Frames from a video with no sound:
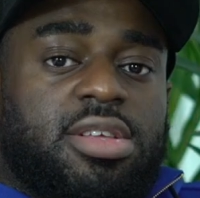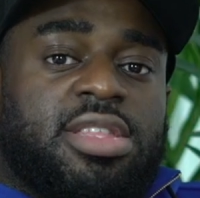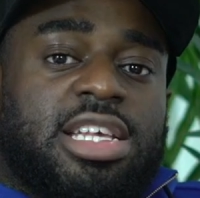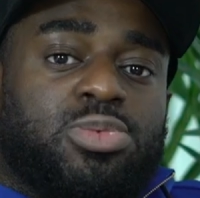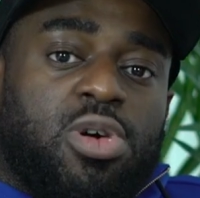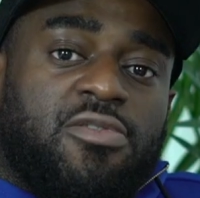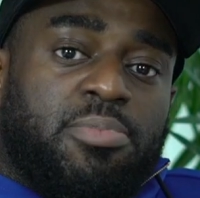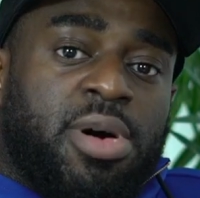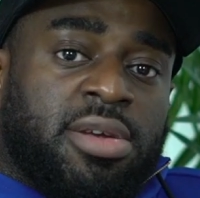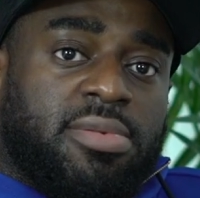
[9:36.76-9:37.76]
That's worth a
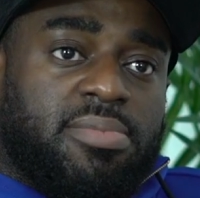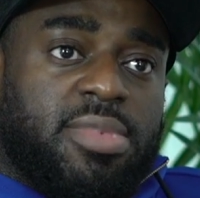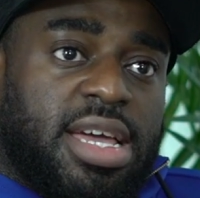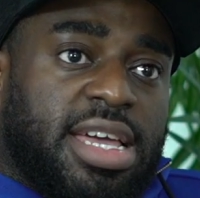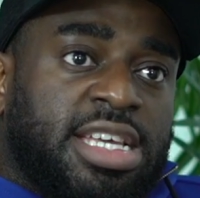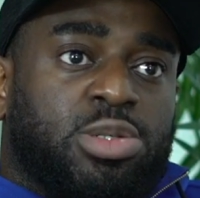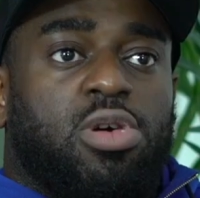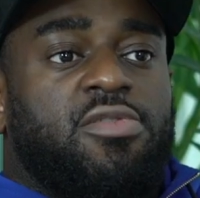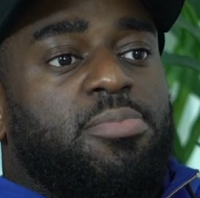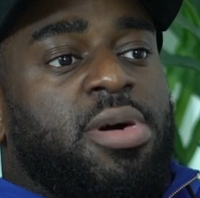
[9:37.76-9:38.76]
punt. He's
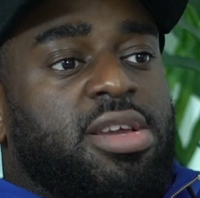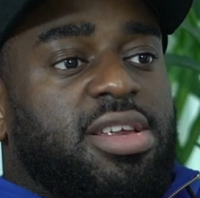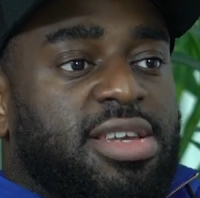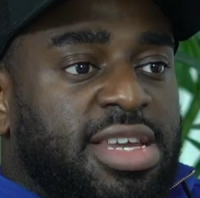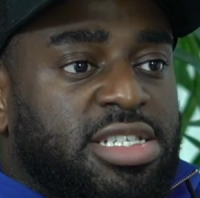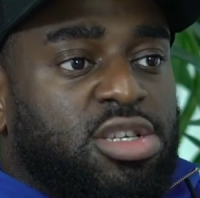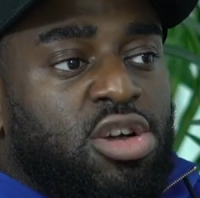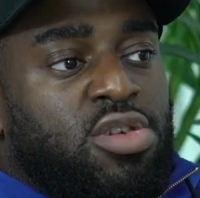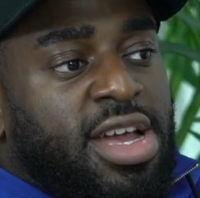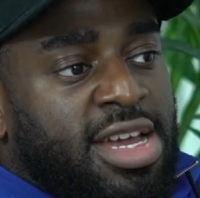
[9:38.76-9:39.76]
worth a punt. Let's
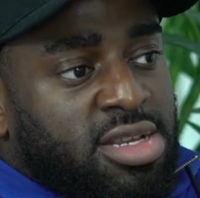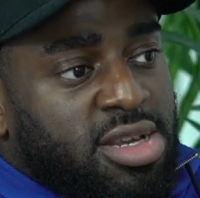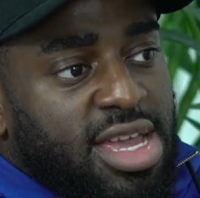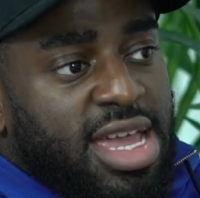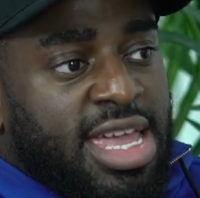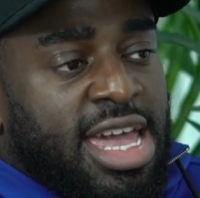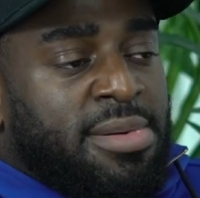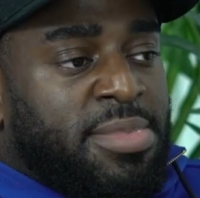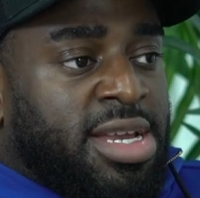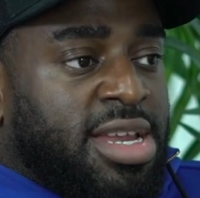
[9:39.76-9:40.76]
go and get
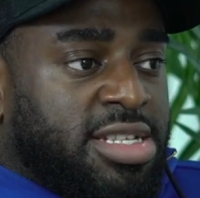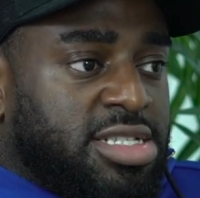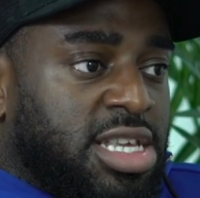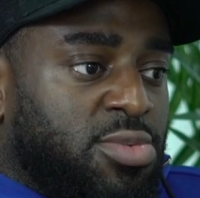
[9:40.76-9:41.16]
him in and see